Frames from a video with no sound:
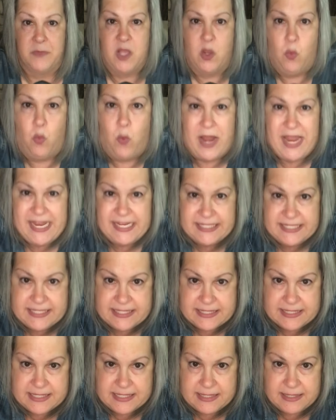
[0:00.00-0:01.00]

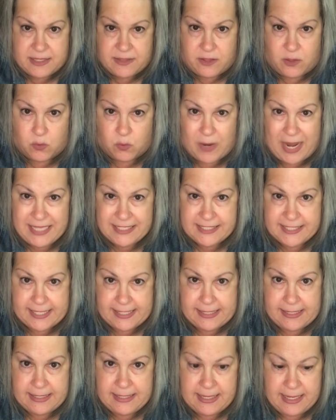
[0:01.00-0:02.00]
waste the
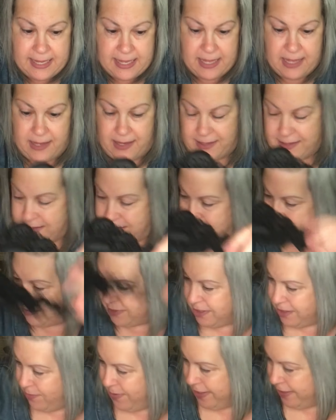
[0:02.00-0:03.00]
resin. You know,
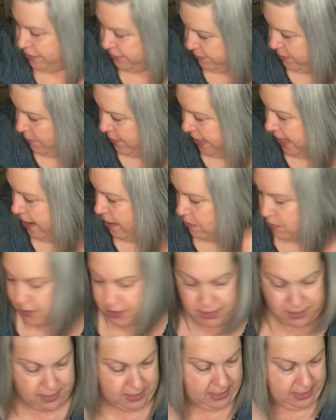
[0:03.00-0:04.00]
you don't want to throw it
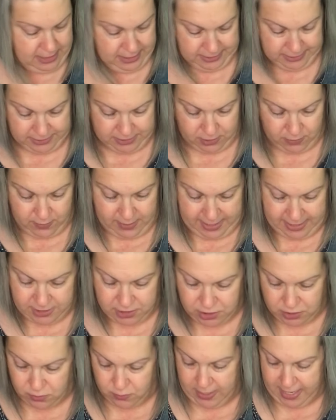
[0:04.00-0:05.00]
out. So I
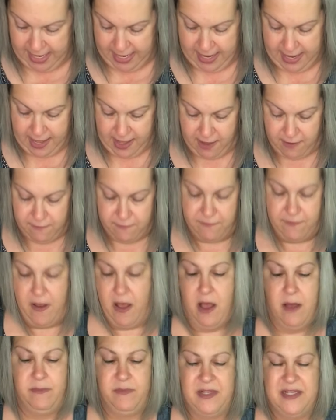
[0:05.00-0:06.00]
do have,
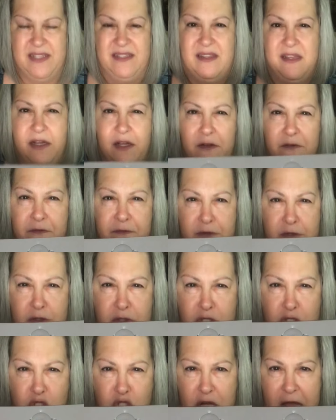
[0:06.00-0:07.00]
this is like a
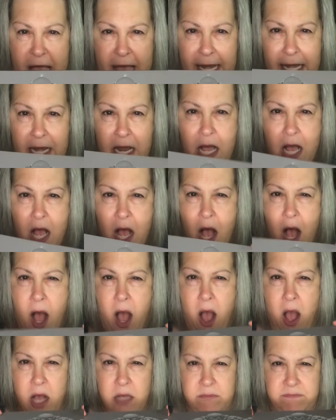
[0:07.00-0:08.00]
first gen
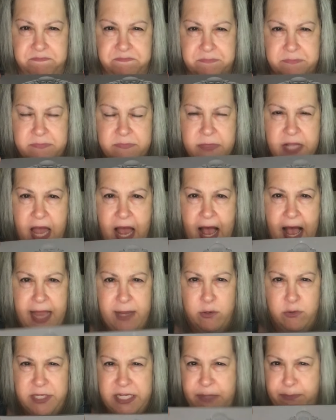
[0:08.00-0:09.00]

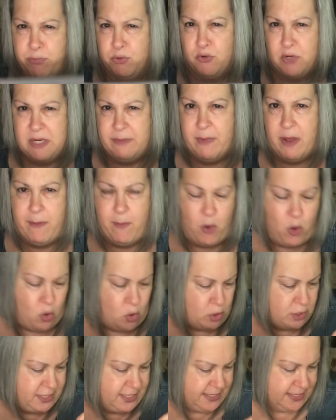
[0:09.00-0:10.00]
IOD Prima
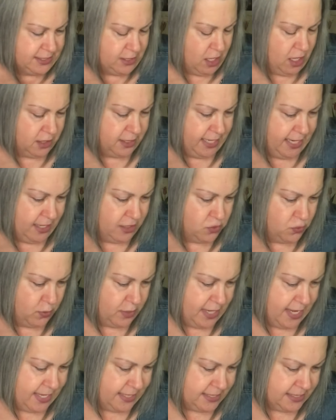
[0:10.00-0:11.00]
mold. It's called
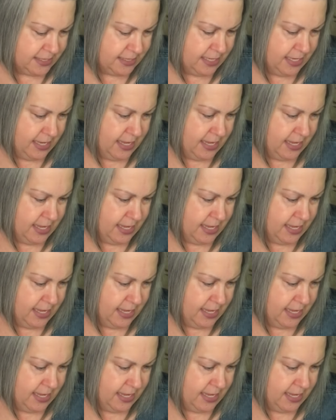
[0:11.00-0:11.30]
Antoinette.